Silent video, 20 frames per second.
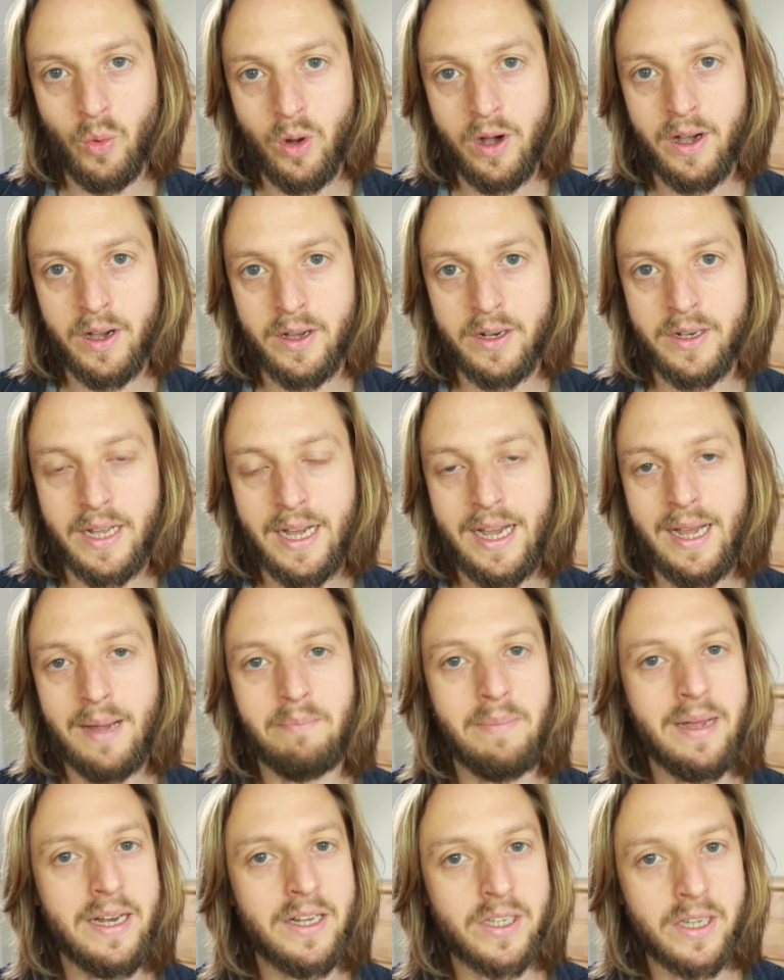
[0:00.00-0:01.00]
word
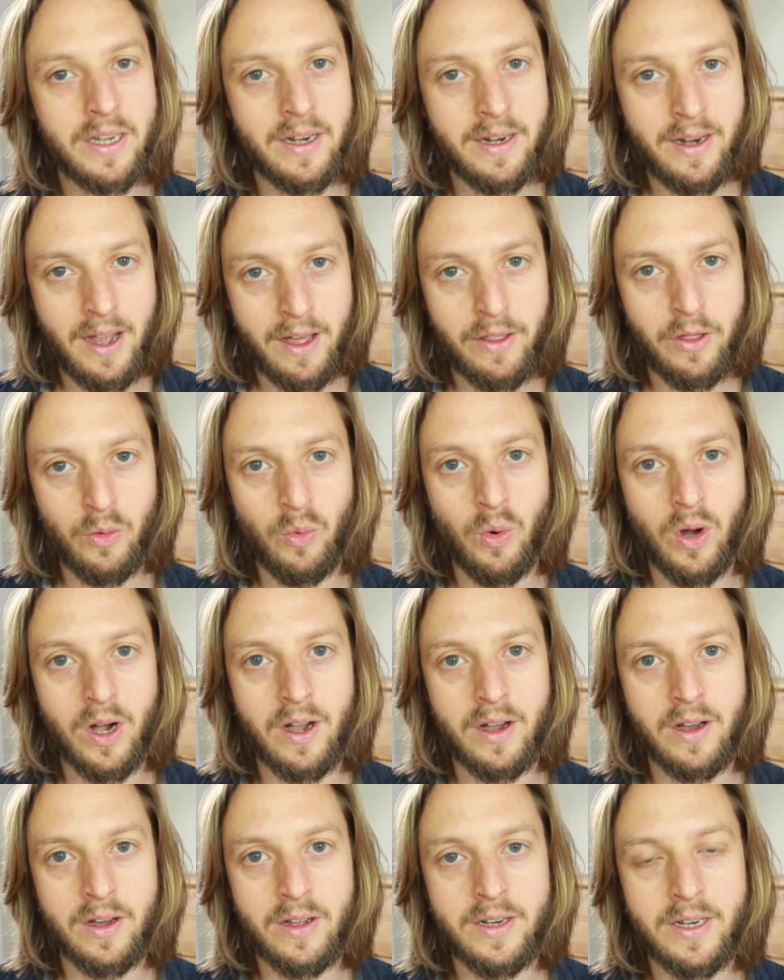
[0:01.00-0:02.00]
meets another
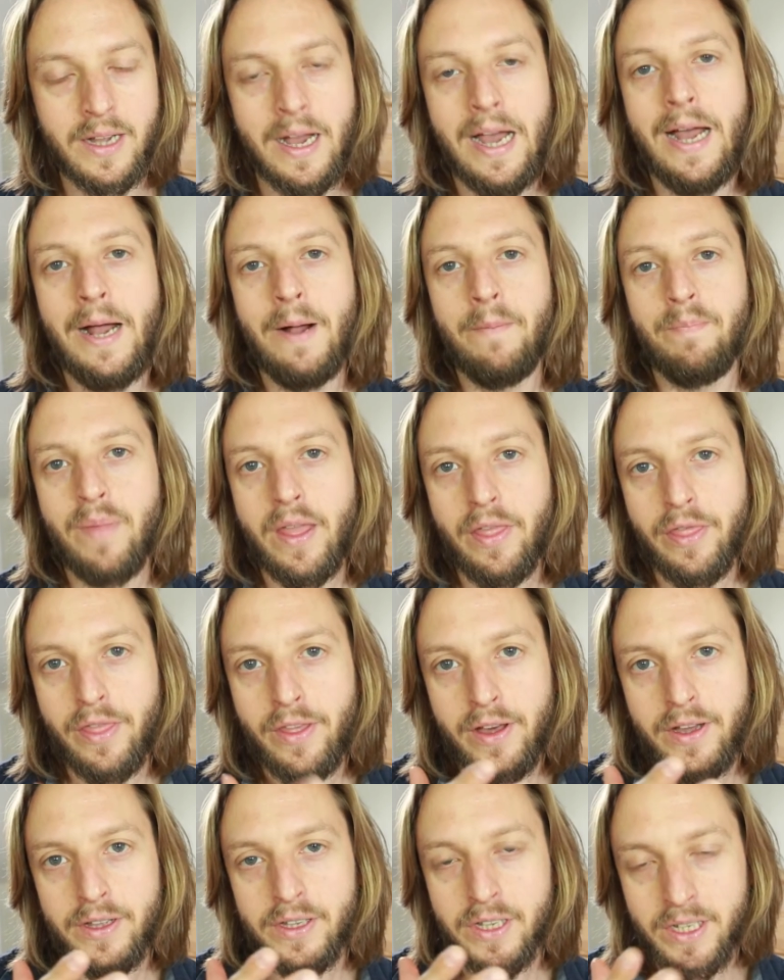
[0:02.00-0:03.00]
word,
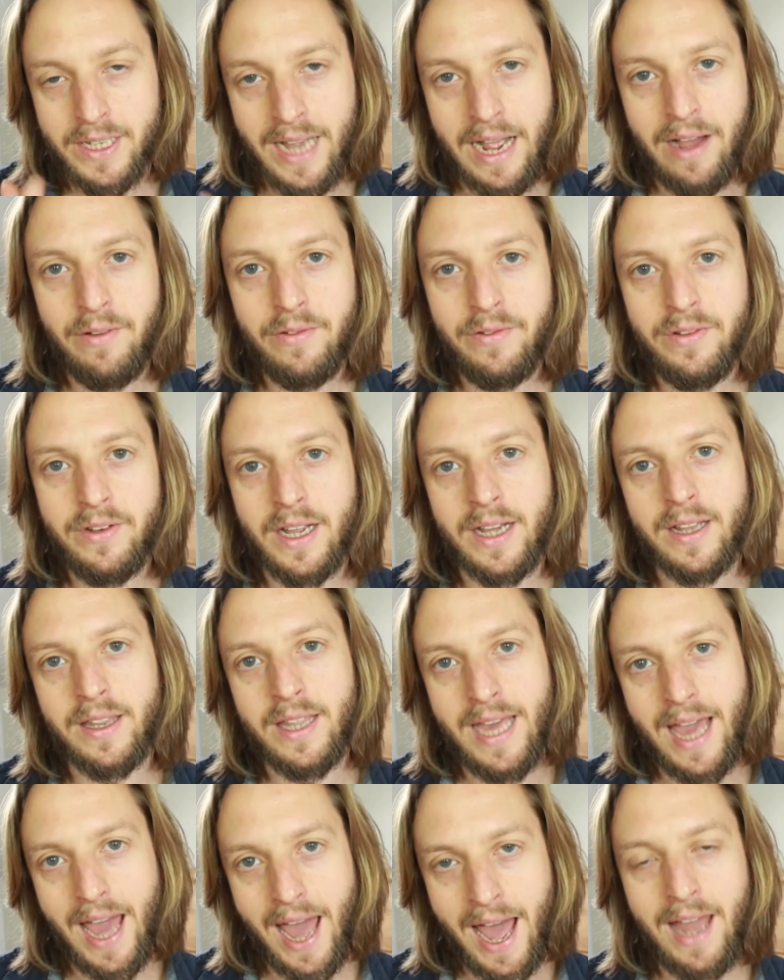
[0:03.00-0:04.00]
the sound at
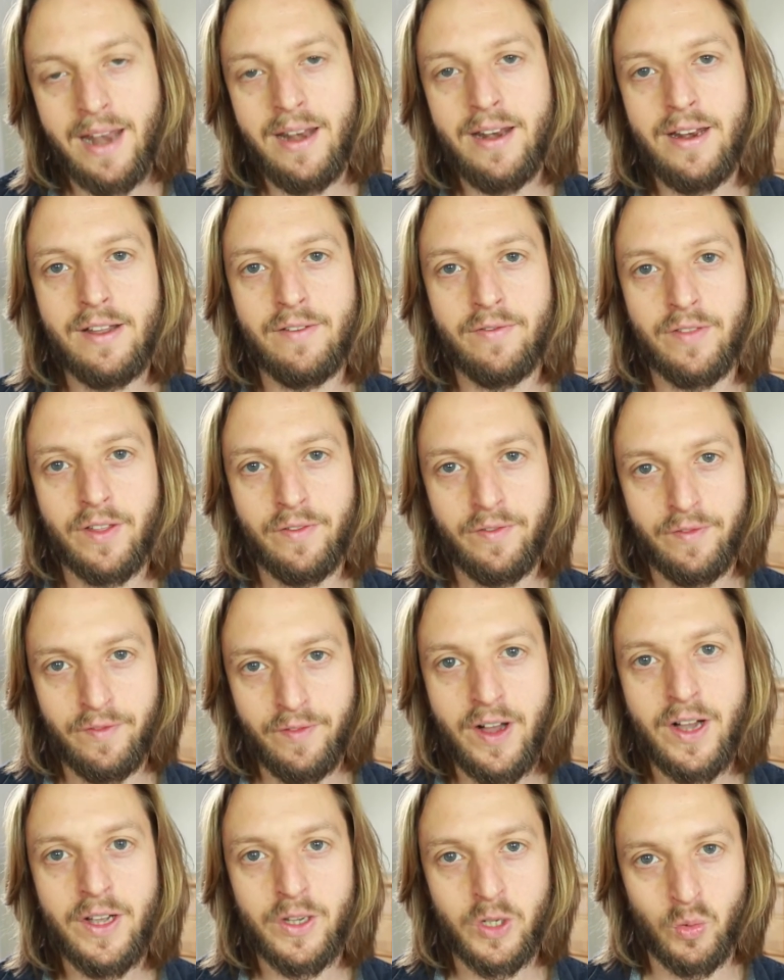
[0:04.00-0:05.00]
the end of the
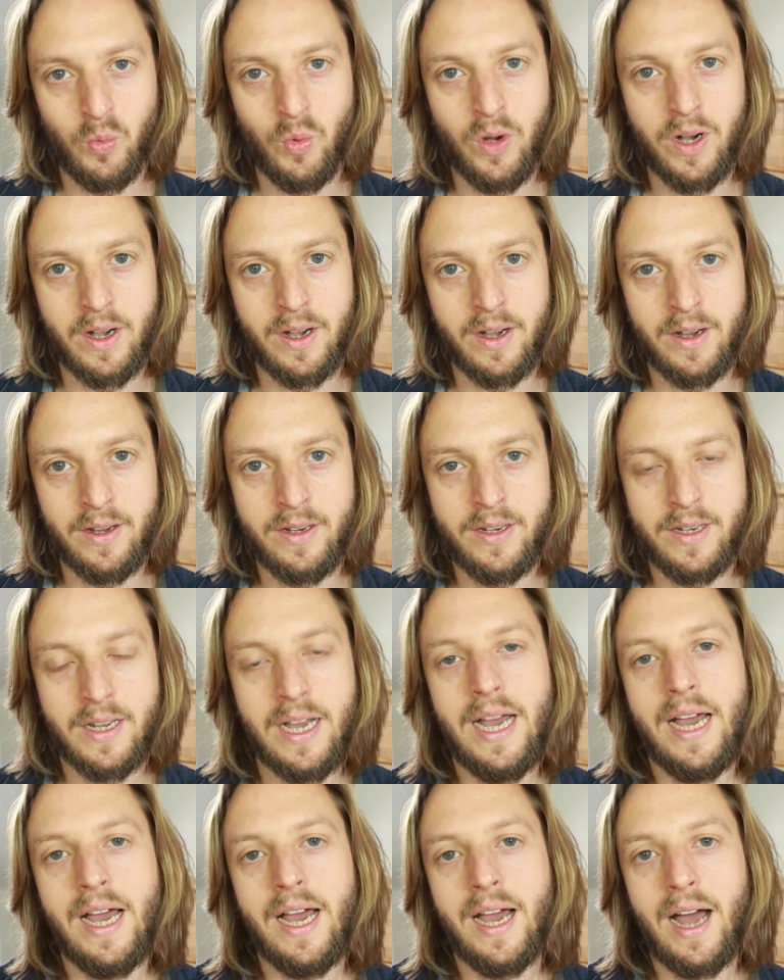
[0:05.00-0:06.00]
first word
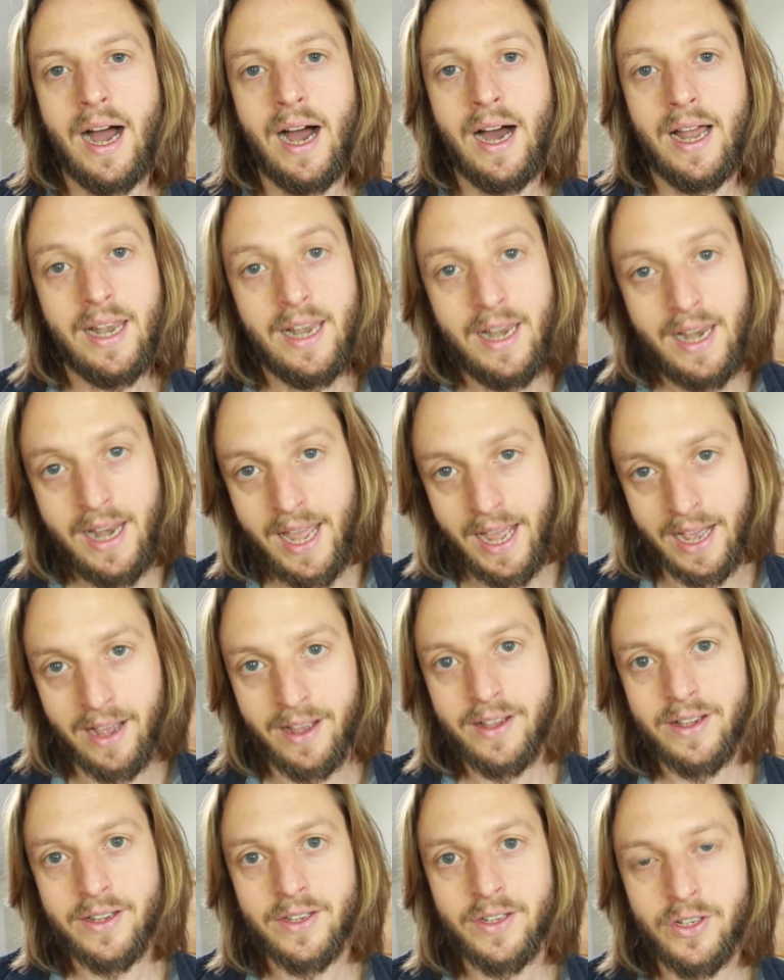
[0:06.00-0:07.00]

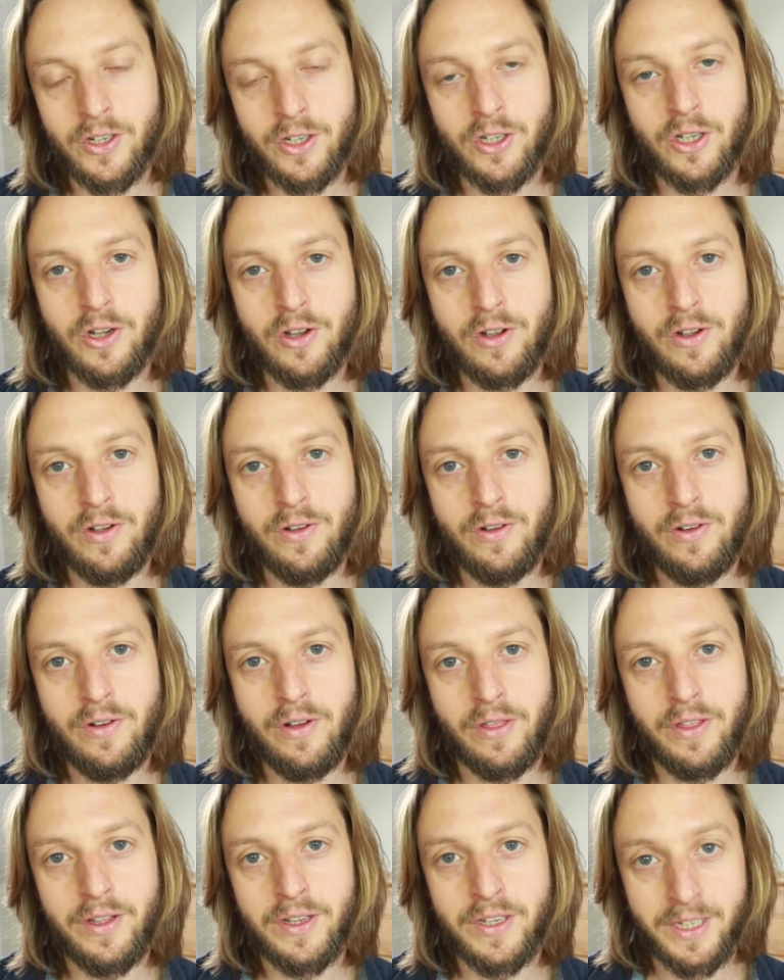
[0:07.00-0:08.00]
links to
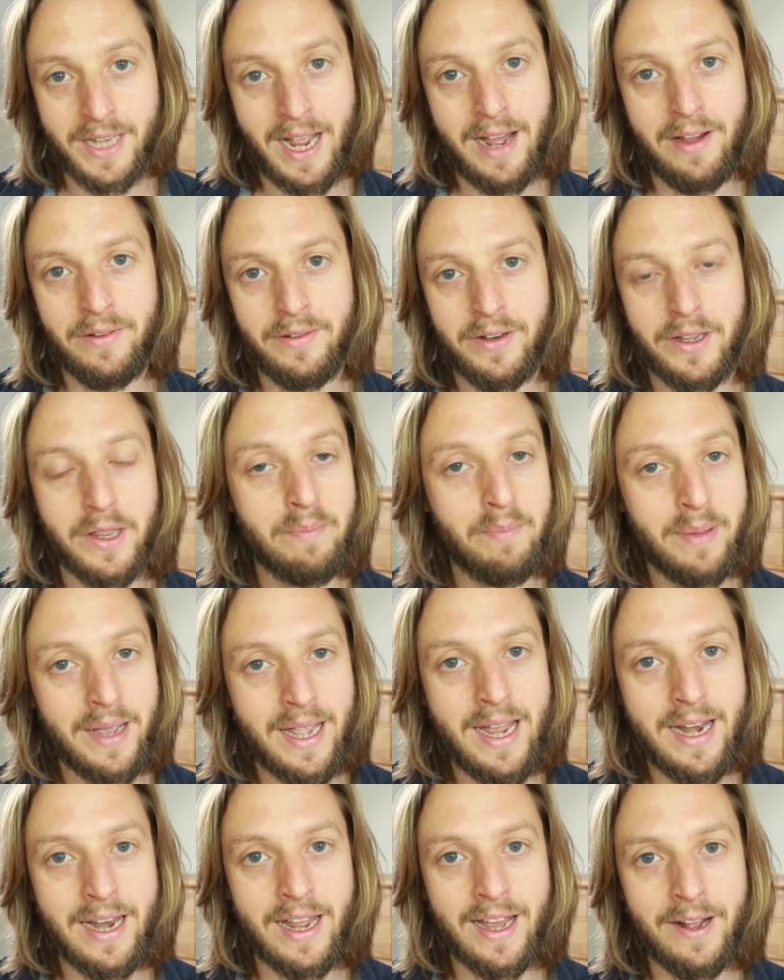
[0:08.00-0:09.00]
the sound at the
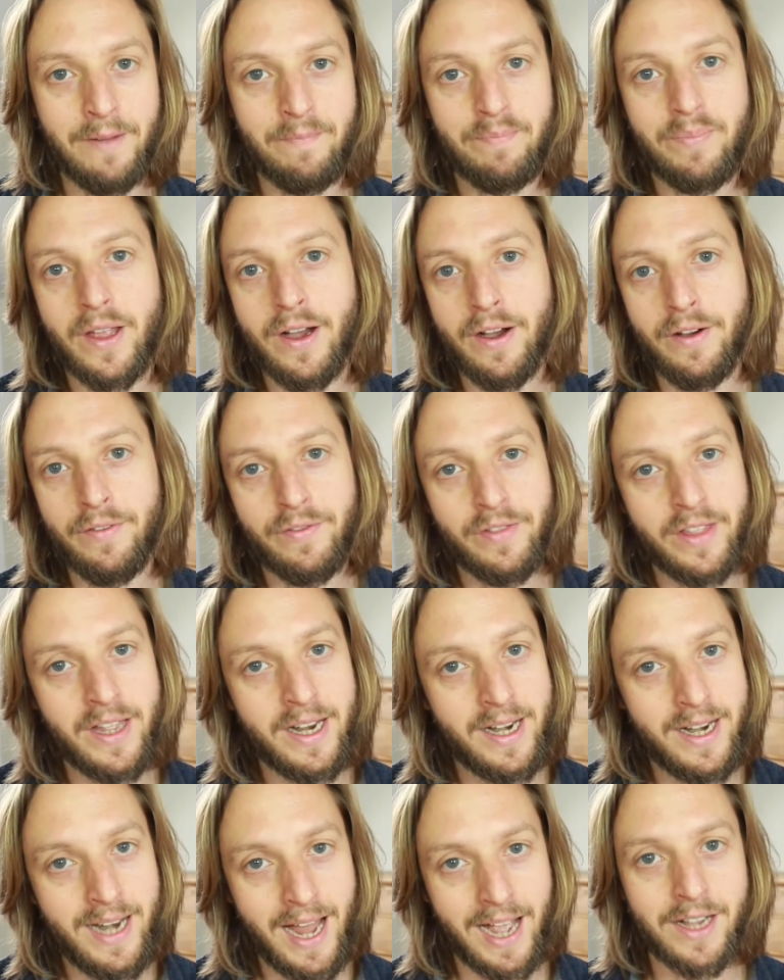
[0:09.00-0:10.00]
beginning of the
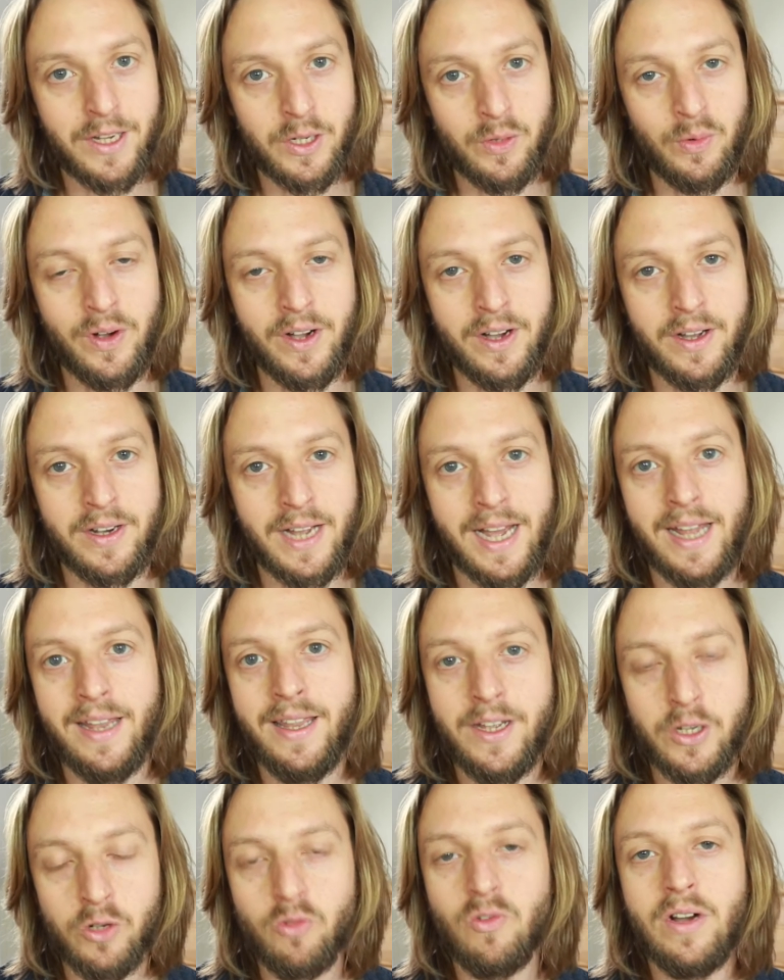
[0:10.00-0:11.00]
next word. And
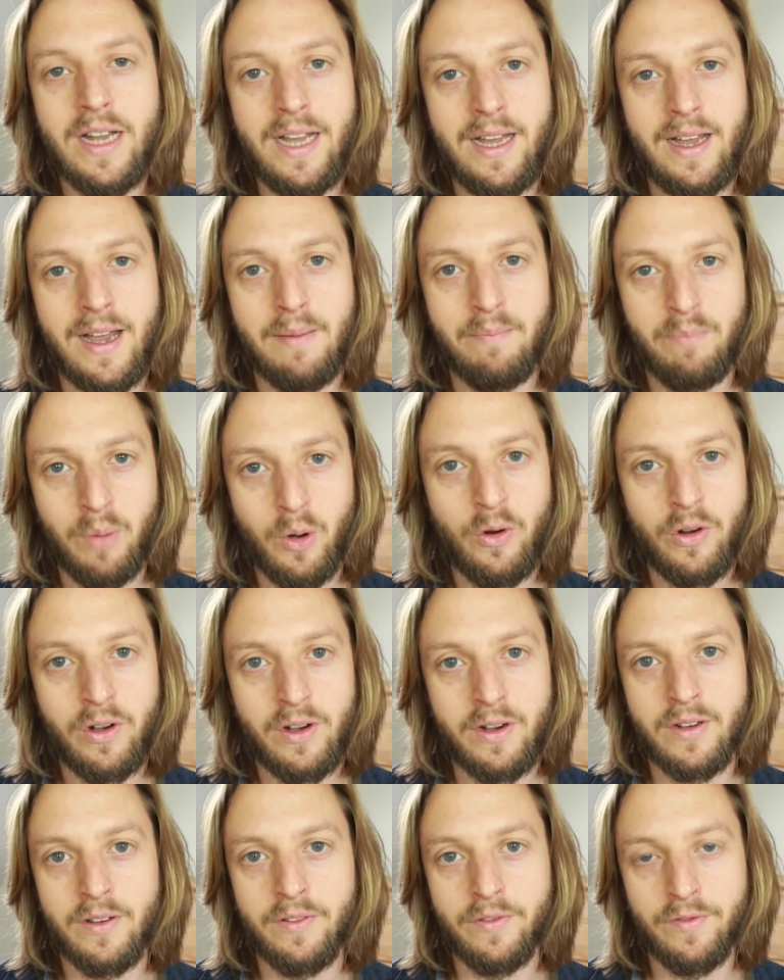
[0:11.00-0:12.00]
that's really
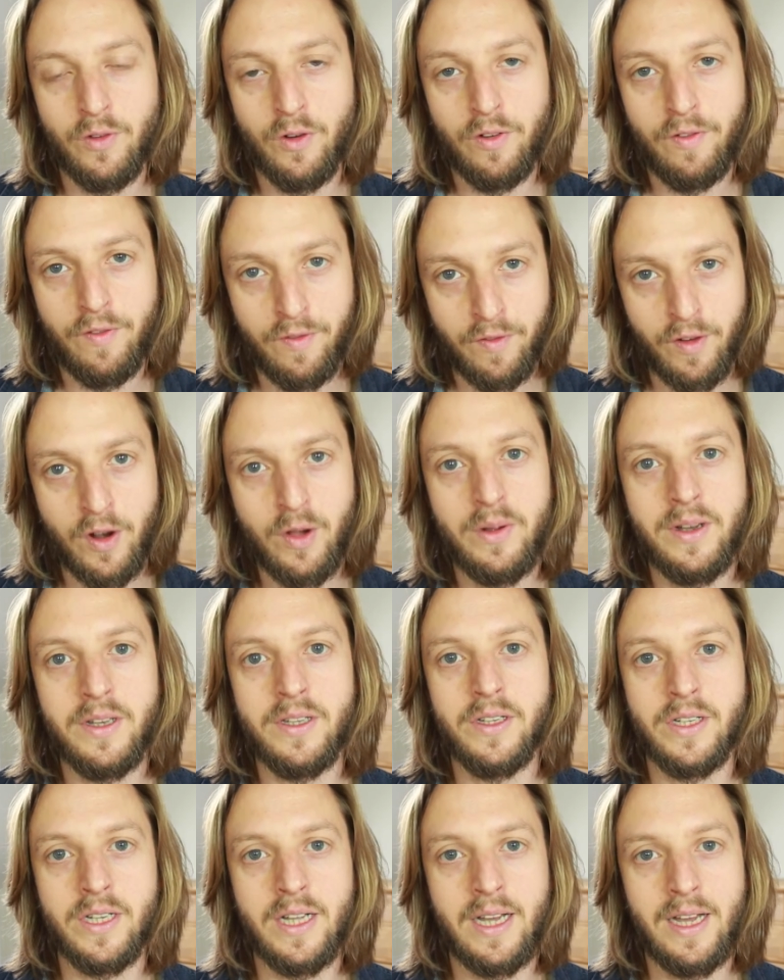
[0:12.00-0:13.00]
important for
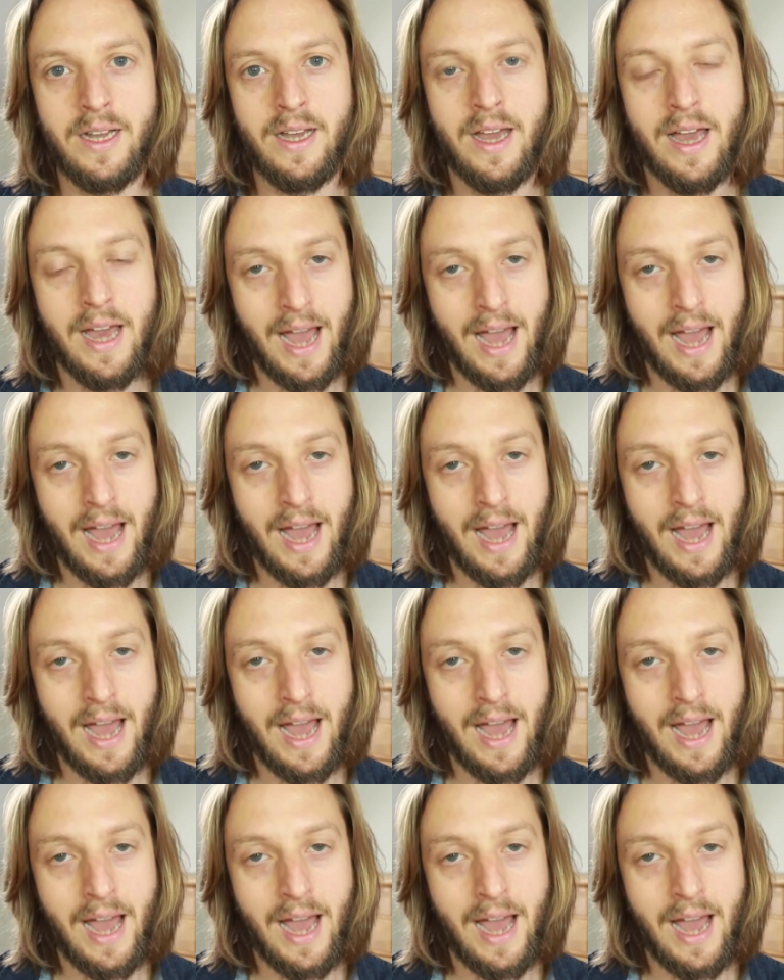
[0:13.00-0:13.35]
fluency